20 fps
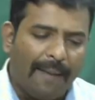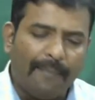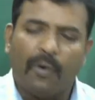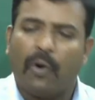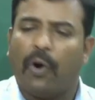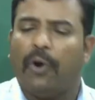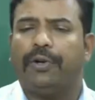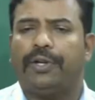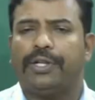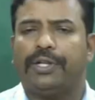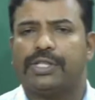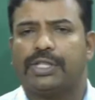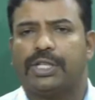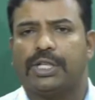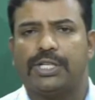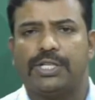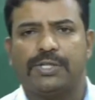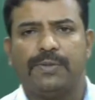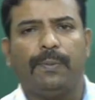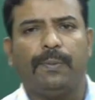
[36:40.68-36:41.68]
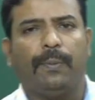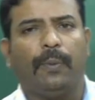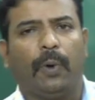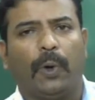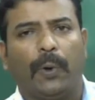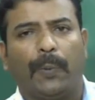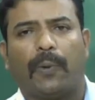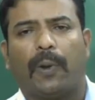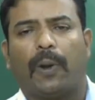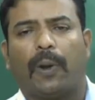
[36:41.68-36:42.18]
I am going to discuss
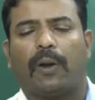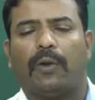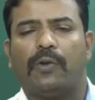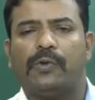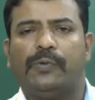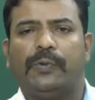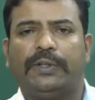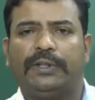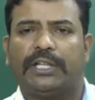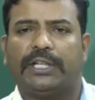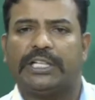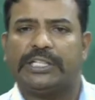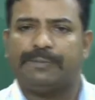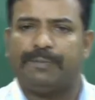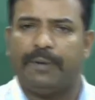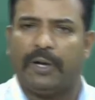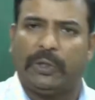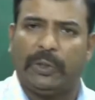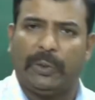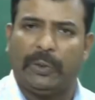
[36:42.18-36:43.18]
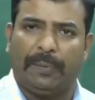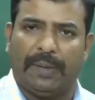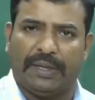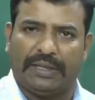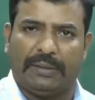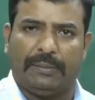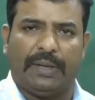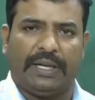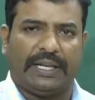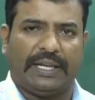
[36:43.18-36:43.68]
more problems with respect
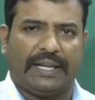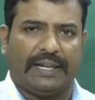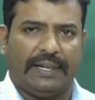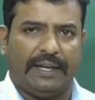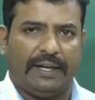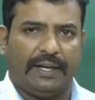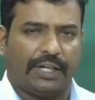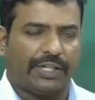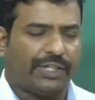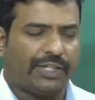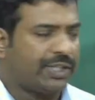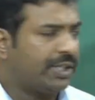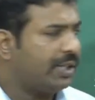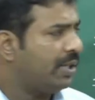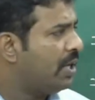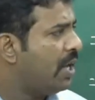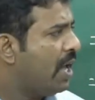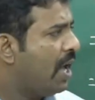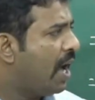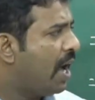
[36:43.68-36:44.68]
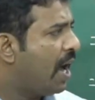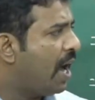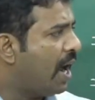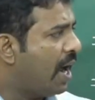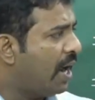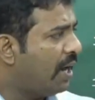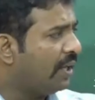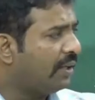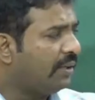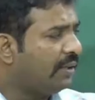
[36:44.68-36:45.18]
to mathematical induction
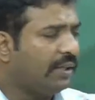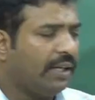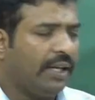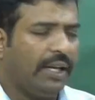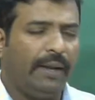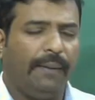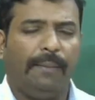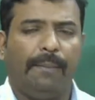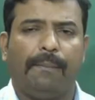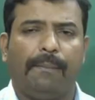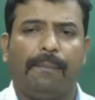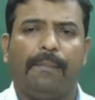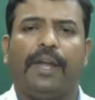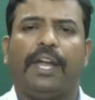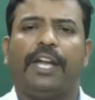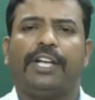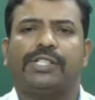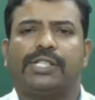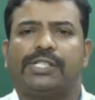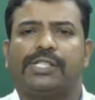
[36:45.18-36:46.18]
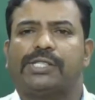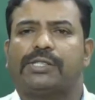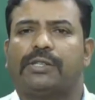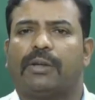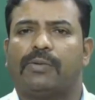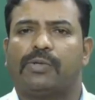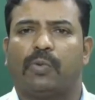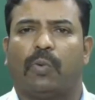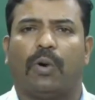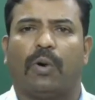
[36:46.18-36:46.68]
and the three major
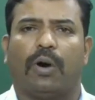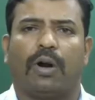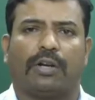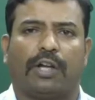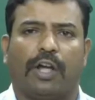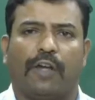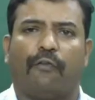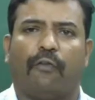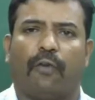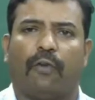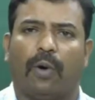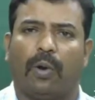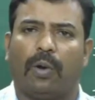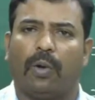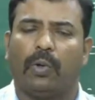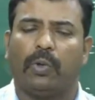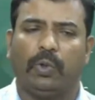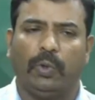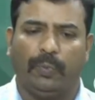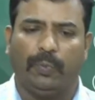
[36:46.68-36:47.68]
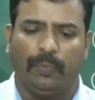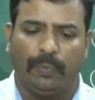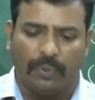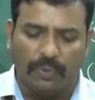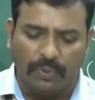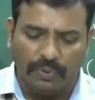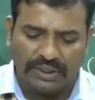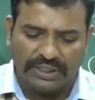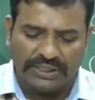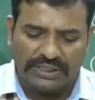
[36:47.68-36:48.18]
steps what I follow to
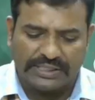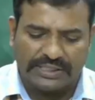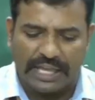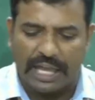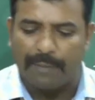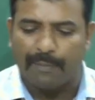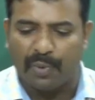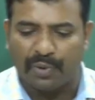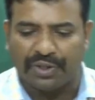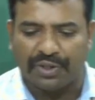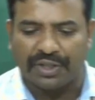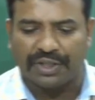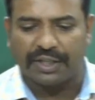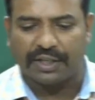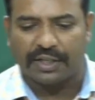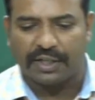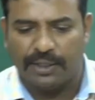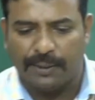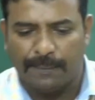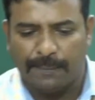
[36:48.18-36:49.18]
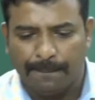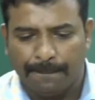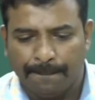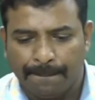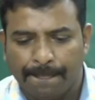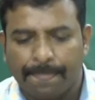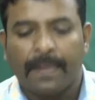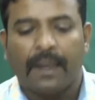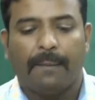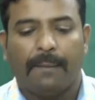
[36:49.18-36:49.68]
prove this
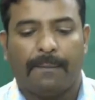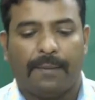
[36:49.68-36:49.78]
hypothetically.